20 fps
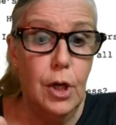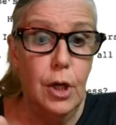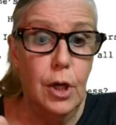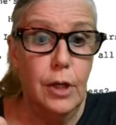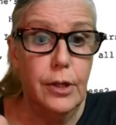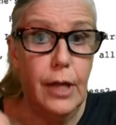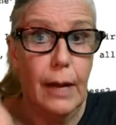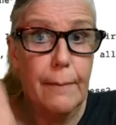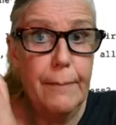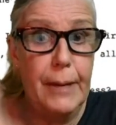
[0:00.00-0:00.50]

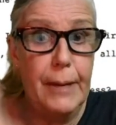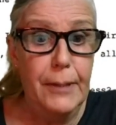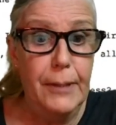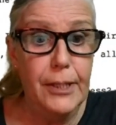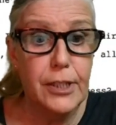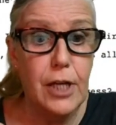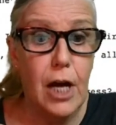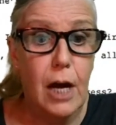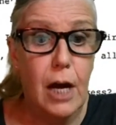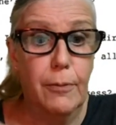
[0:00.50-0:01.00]
that peeping
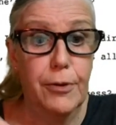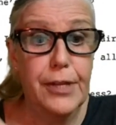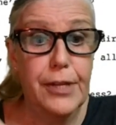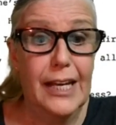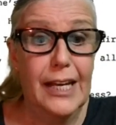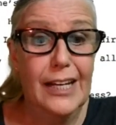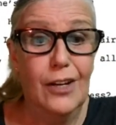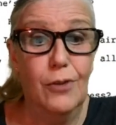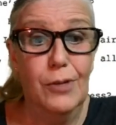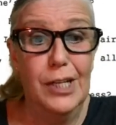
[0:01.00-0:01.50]
Tom will
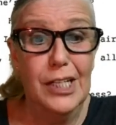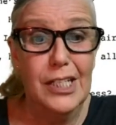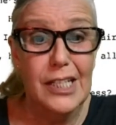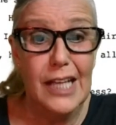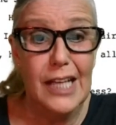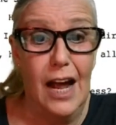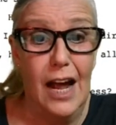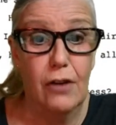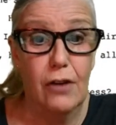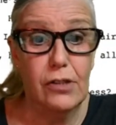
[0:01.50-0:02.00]
then go into the
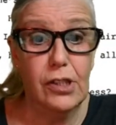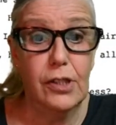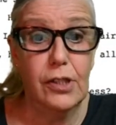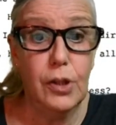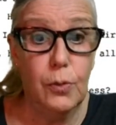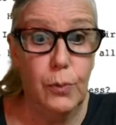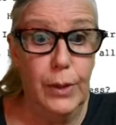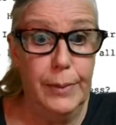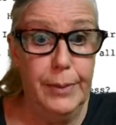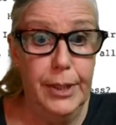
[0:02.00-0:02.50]
house of the
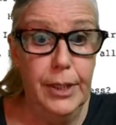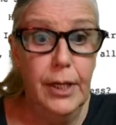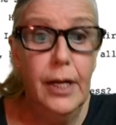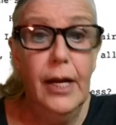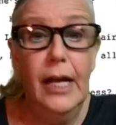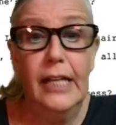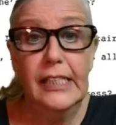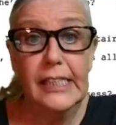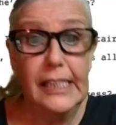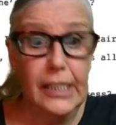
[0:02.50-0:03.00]
women
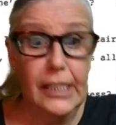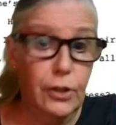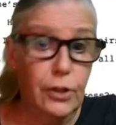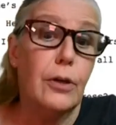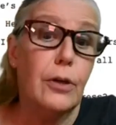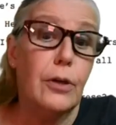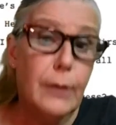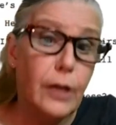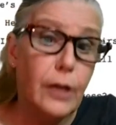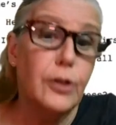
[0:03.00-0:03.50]
and steal
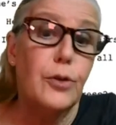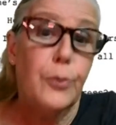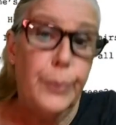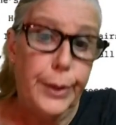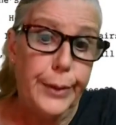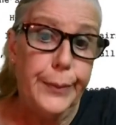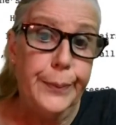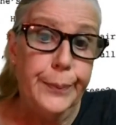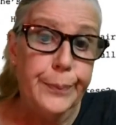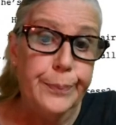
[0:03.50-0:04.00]
their
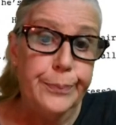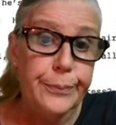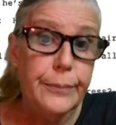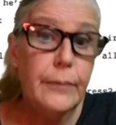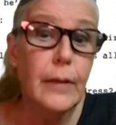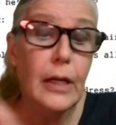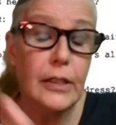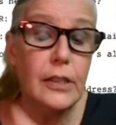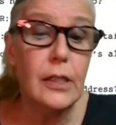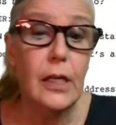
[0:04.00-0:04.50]
underwear.
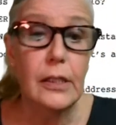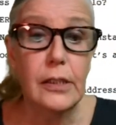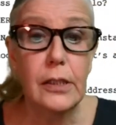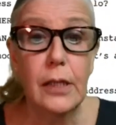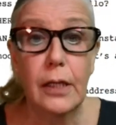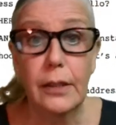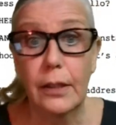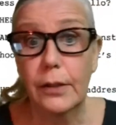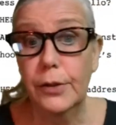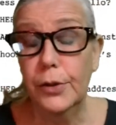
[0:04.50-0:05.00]
That's that's
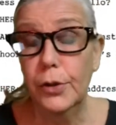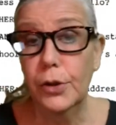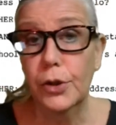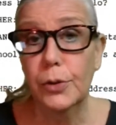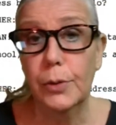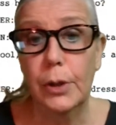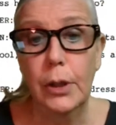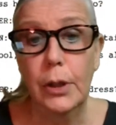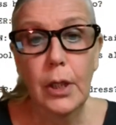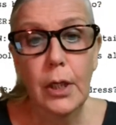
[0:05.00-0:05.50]
not
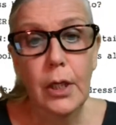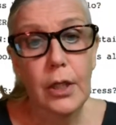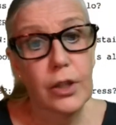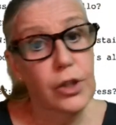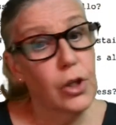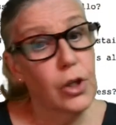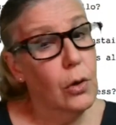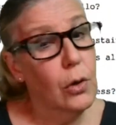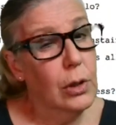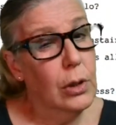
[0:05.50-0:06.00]
unusual.
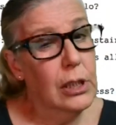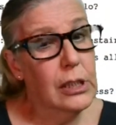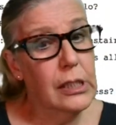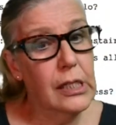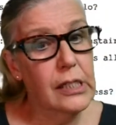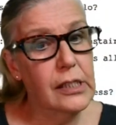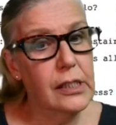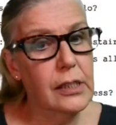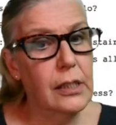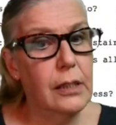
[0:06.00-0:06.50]
So is
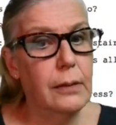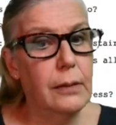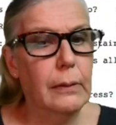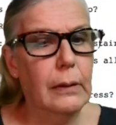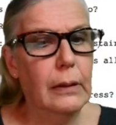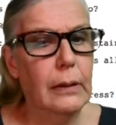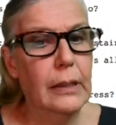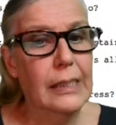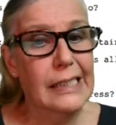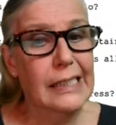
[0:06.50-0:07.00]
this a
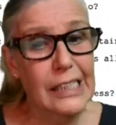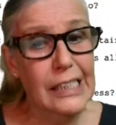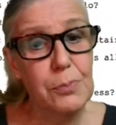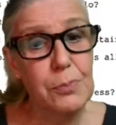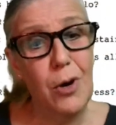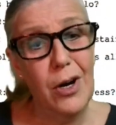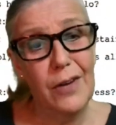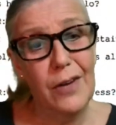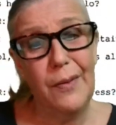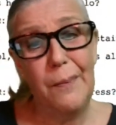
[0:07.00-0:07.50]
is this
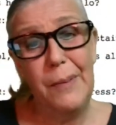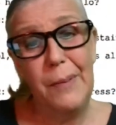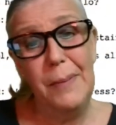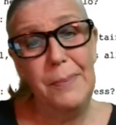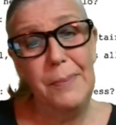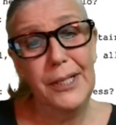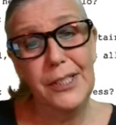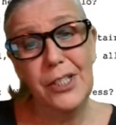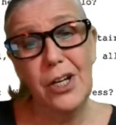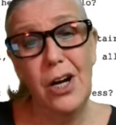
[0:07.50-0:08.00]
part of a
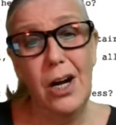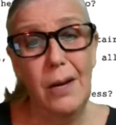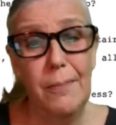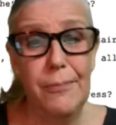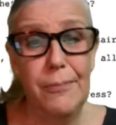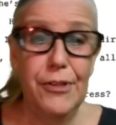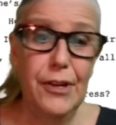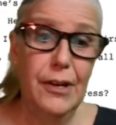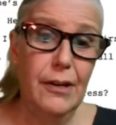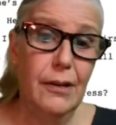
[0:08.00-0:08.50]
peeping Tom
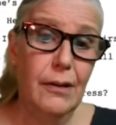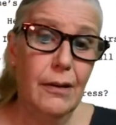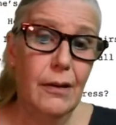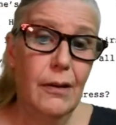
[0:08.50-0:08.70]
thing?